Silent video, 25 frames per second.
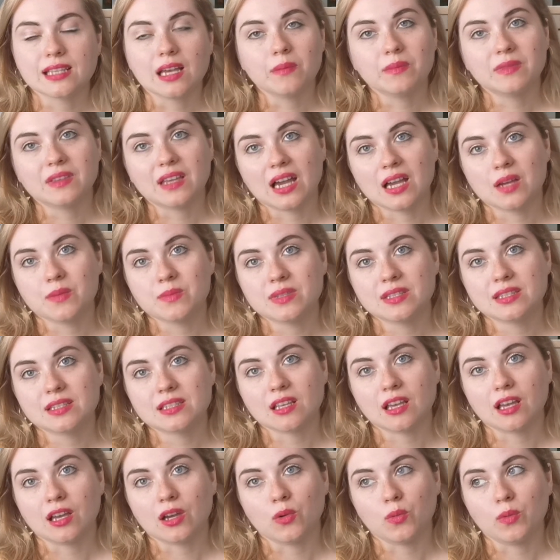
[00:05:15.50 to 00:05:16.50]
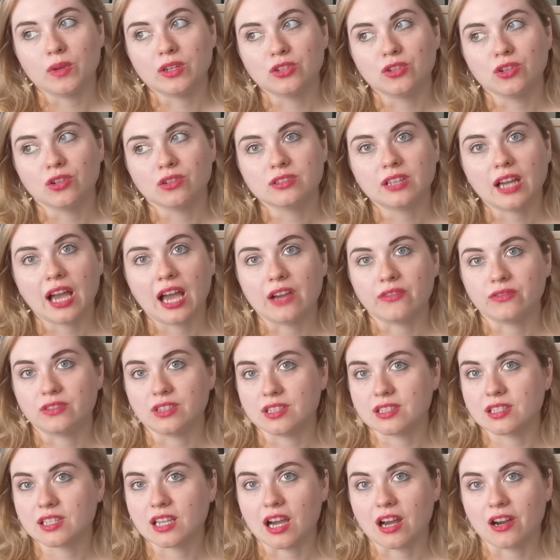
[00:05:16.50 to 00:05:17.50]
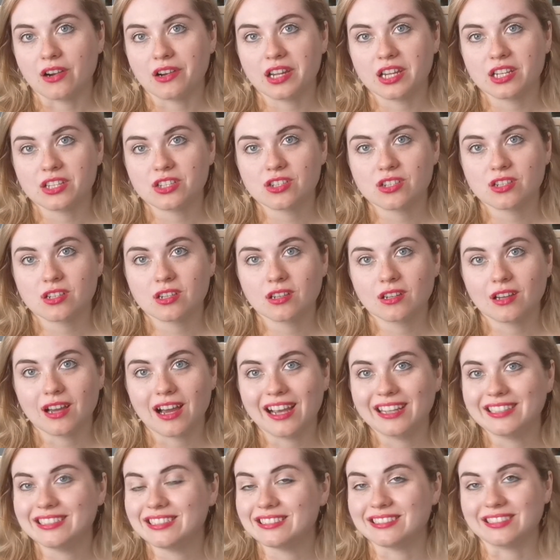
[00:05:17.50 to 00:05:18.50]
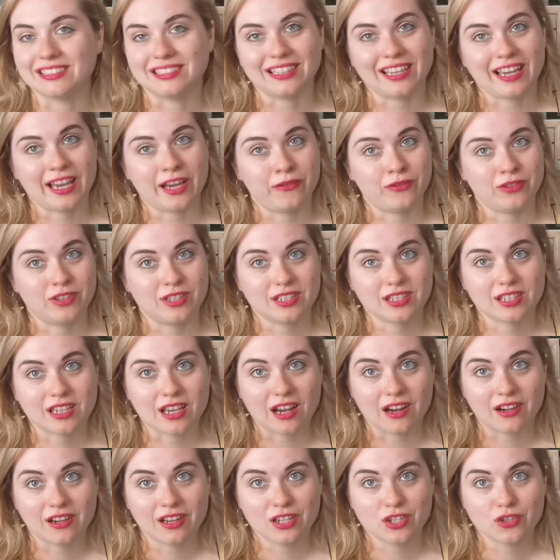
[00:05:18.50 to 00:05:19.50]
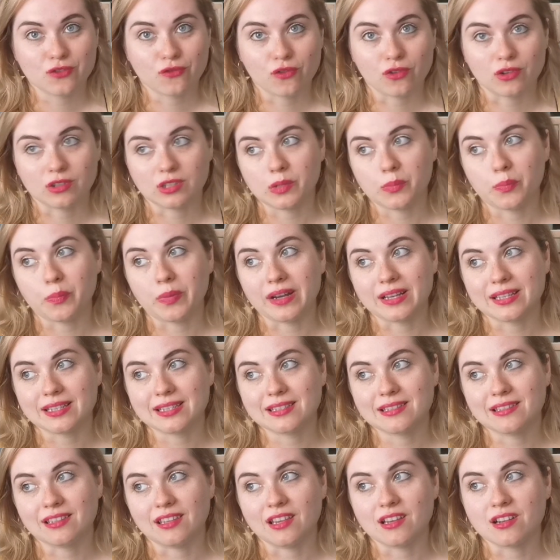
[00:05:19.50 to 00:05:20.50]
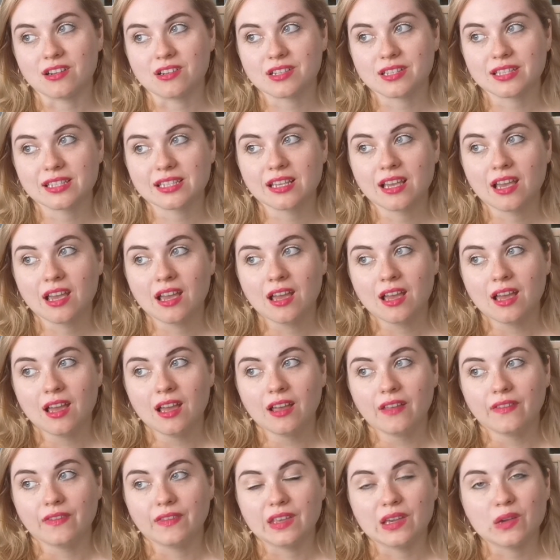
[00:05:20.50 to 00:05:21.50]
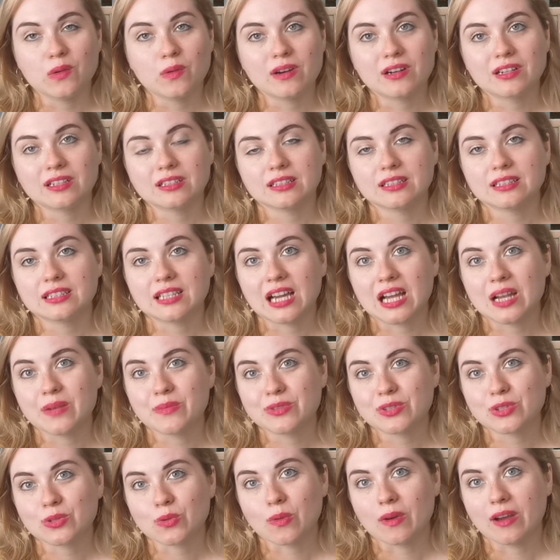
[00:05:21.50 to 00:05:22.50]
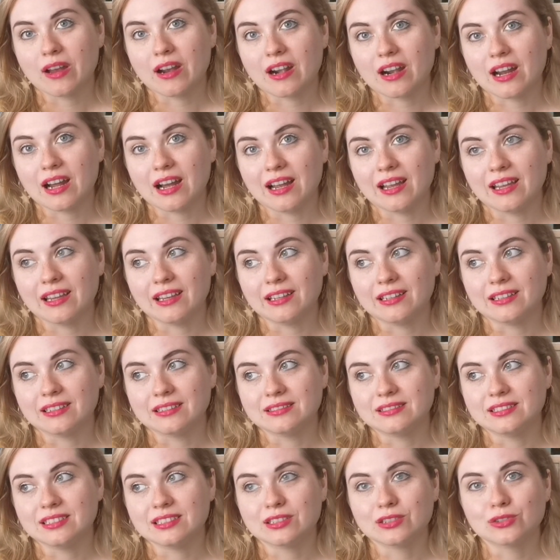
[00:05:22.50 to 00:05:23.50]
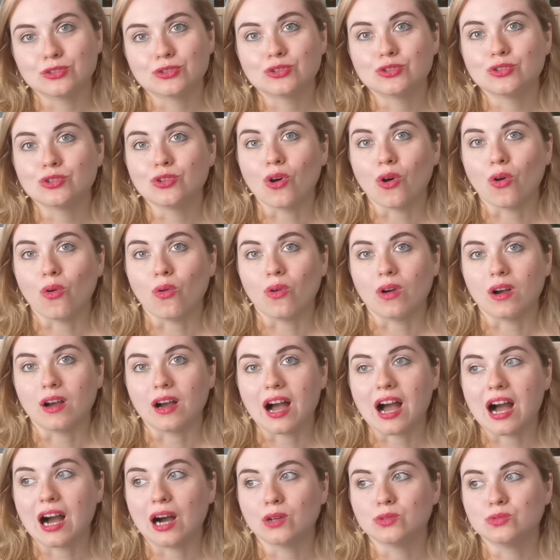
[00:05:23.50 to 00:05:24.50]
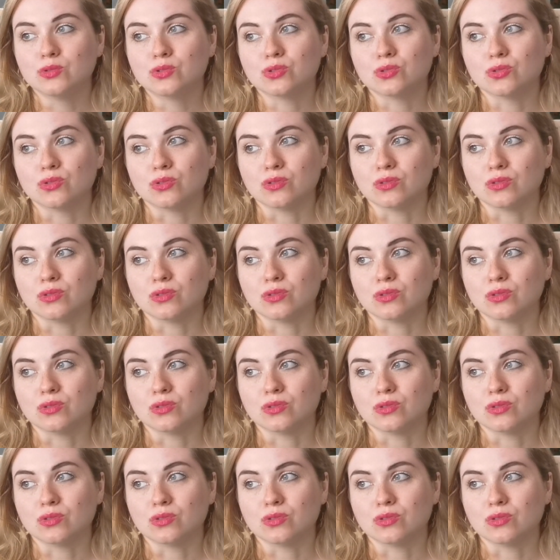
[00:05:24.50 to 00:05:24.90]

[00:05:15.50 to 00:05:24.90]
sometimes we don't have this courage. I didn't have this courage for the past years. They were the times where I didn't know how